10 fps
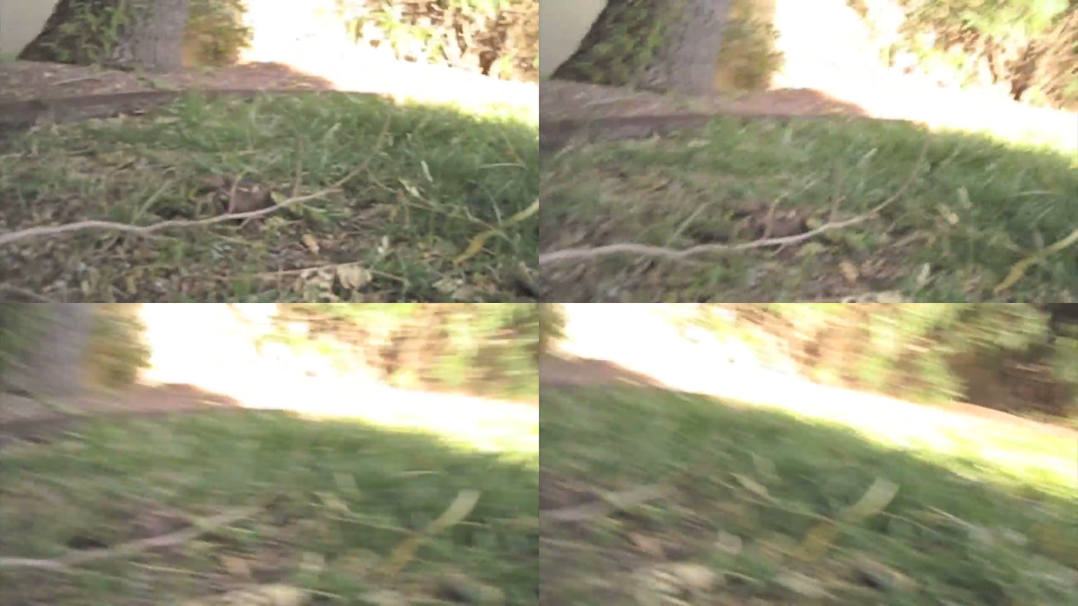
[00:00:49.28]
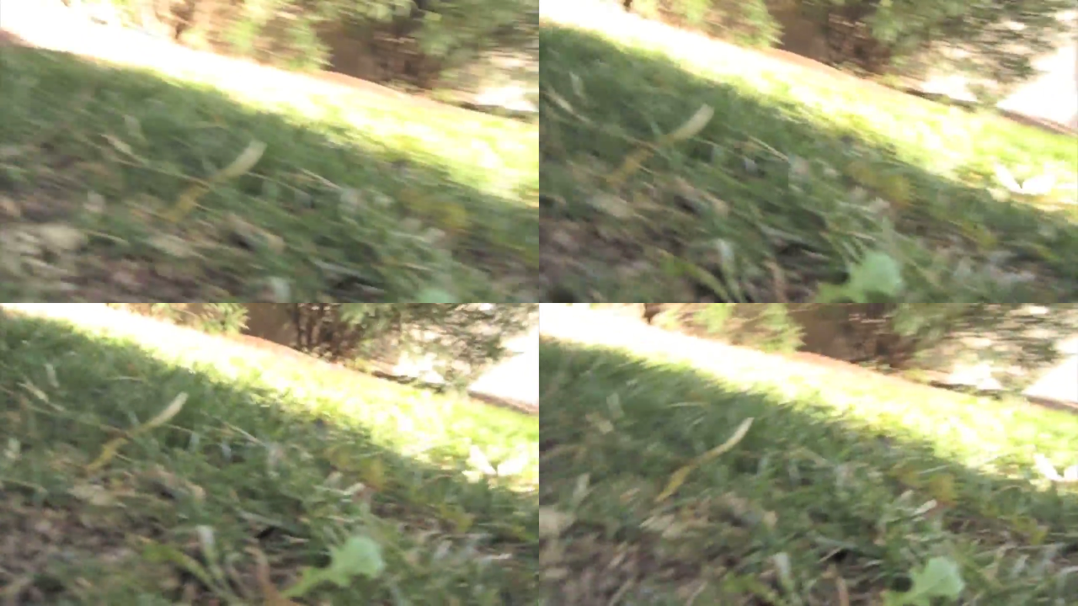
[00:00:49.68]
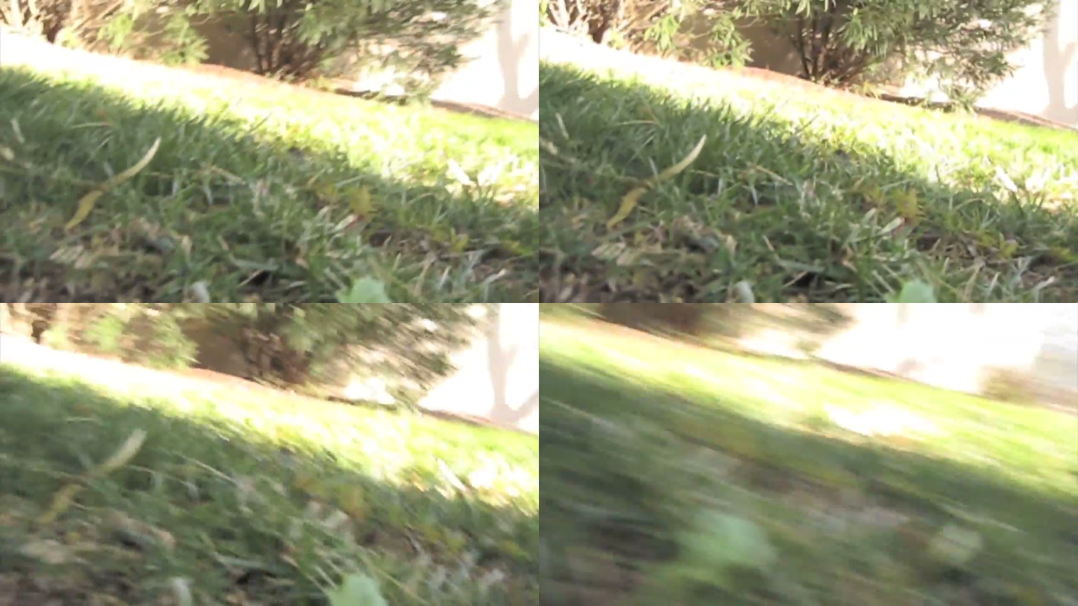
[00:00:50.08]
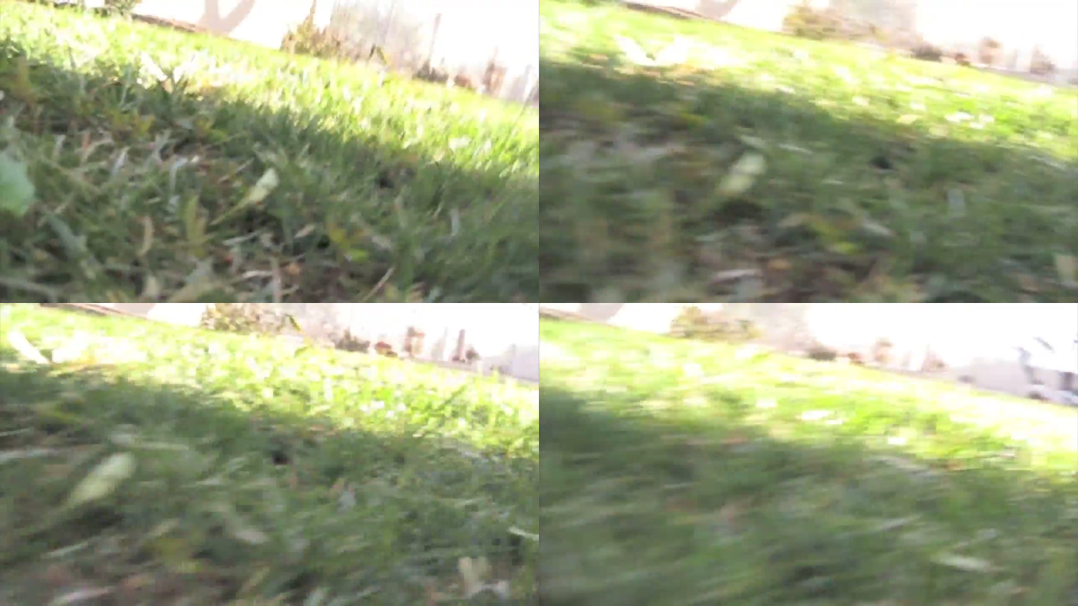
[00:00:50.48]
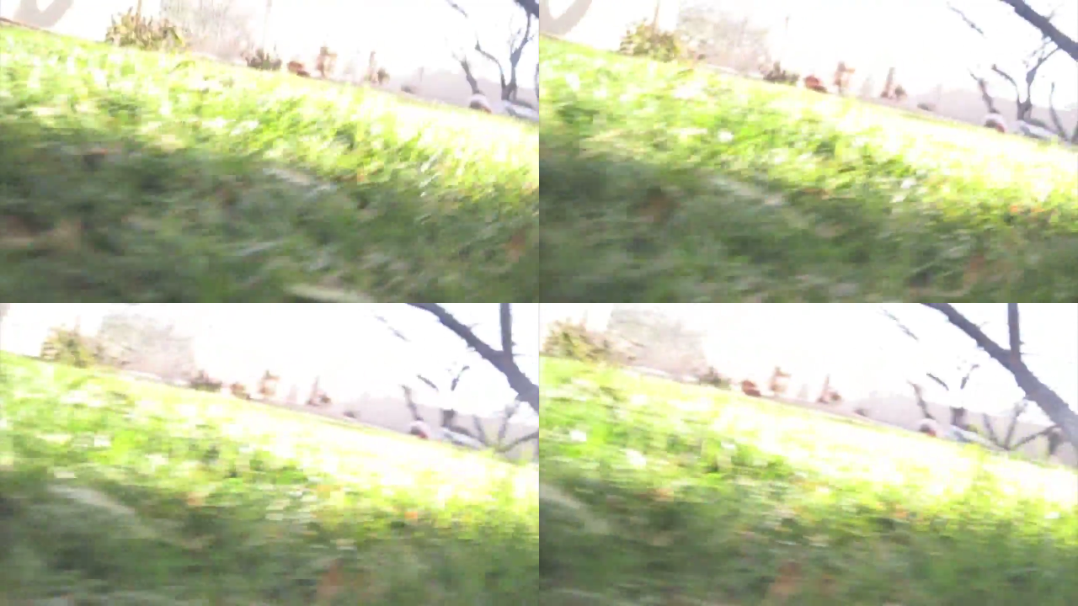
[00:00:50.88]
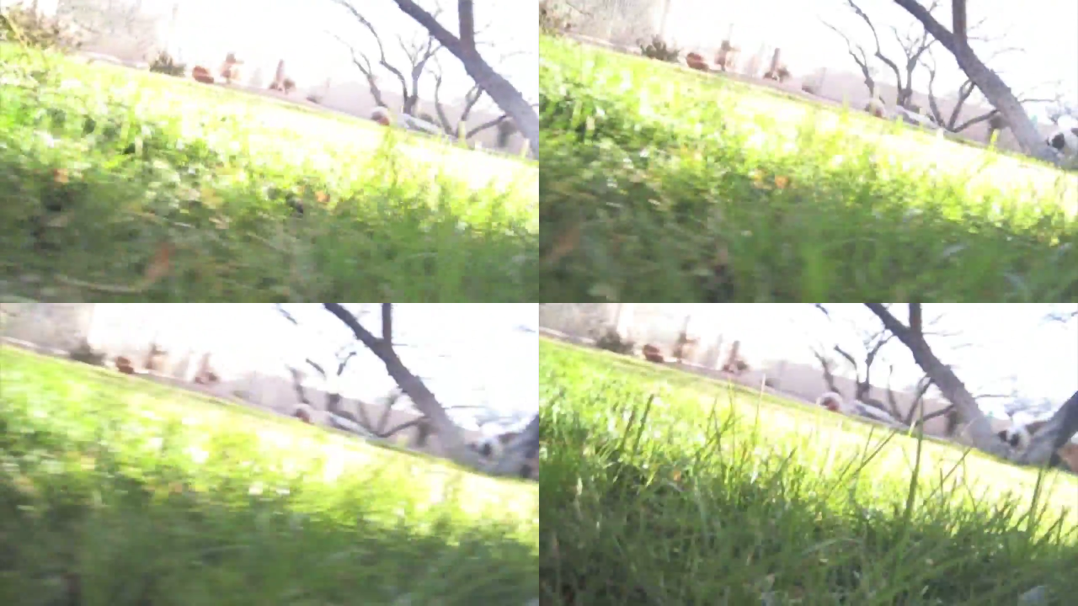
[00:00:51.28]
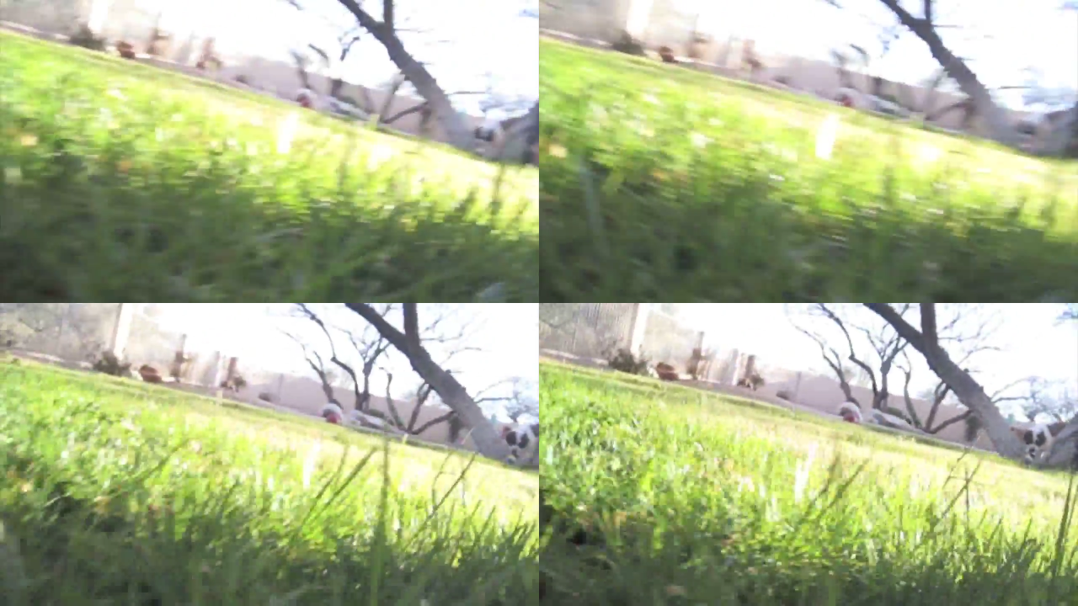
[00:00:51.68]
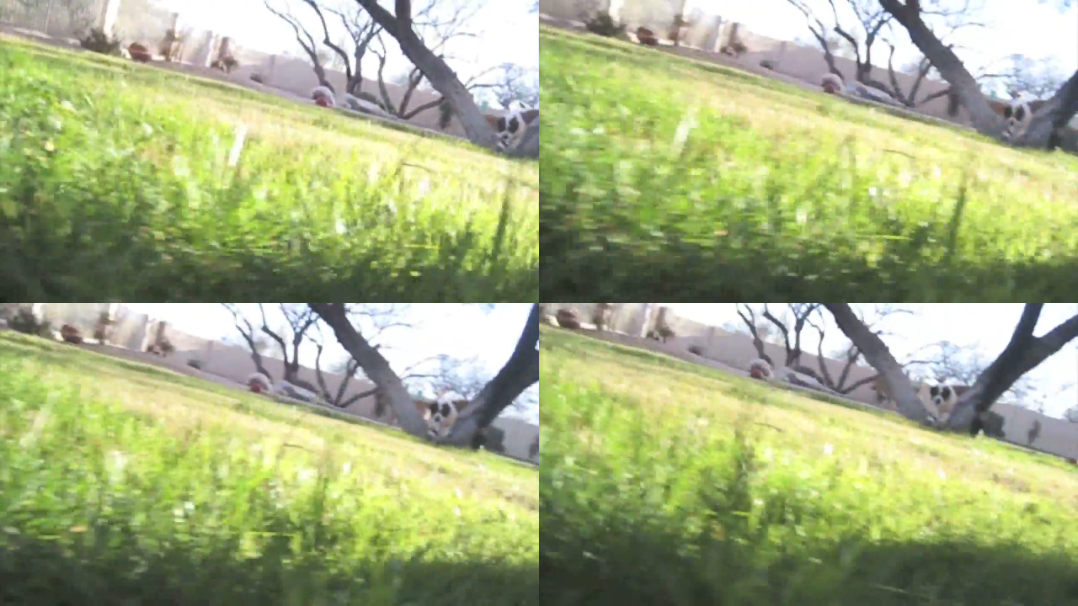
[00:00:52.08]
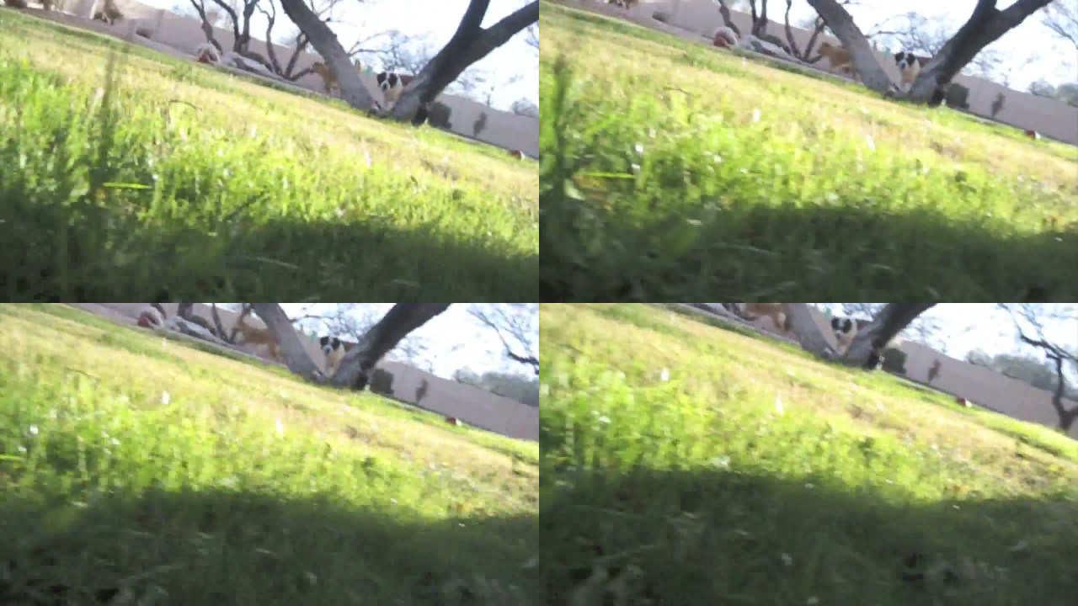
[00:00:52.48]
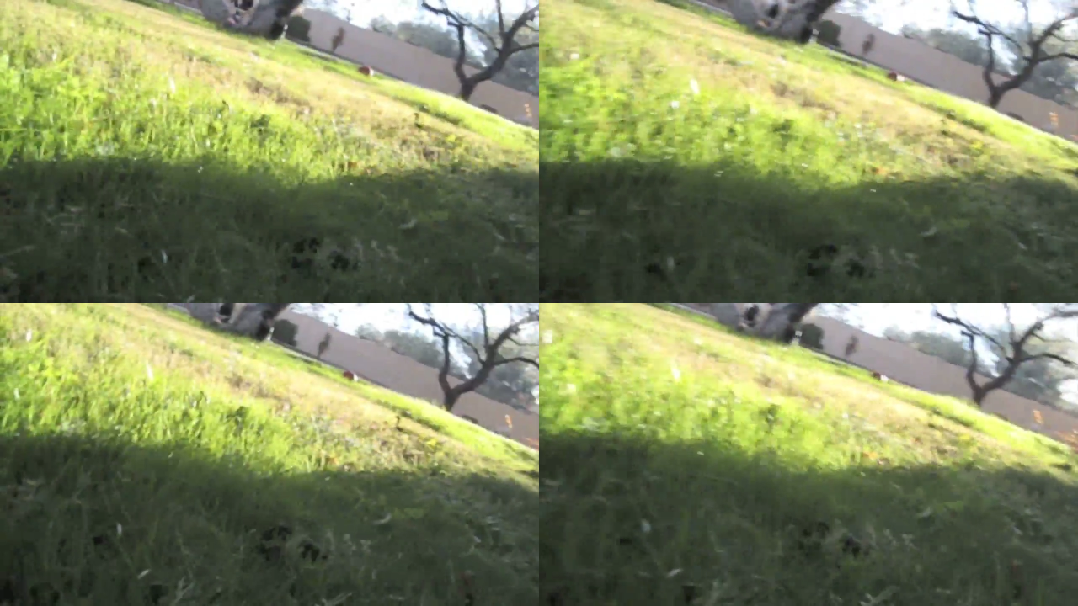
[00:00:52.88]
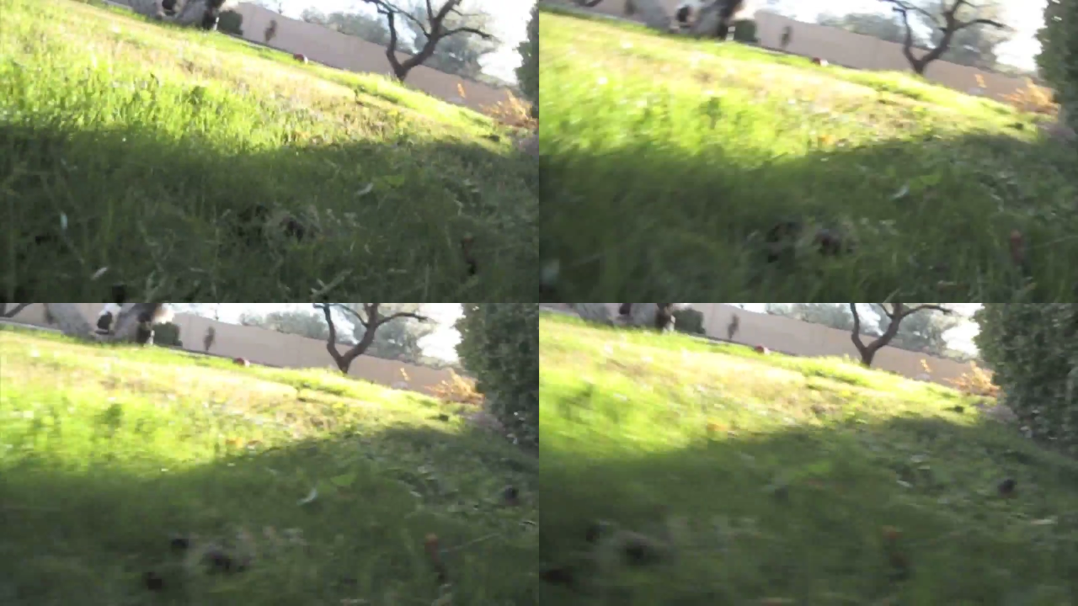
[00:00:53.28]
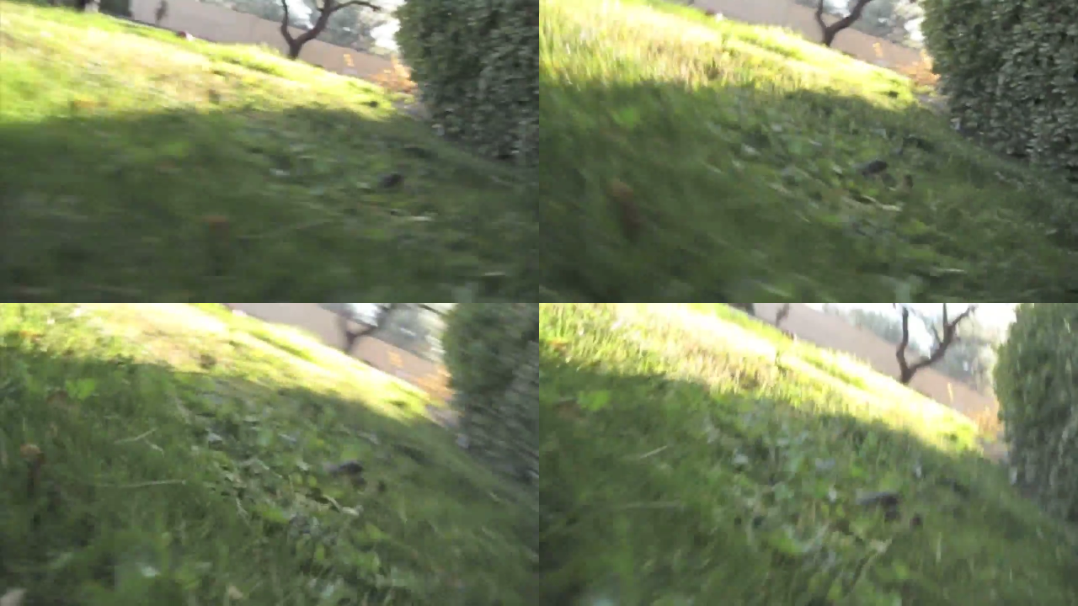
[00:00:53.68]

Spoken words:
[unreadable: no face in view]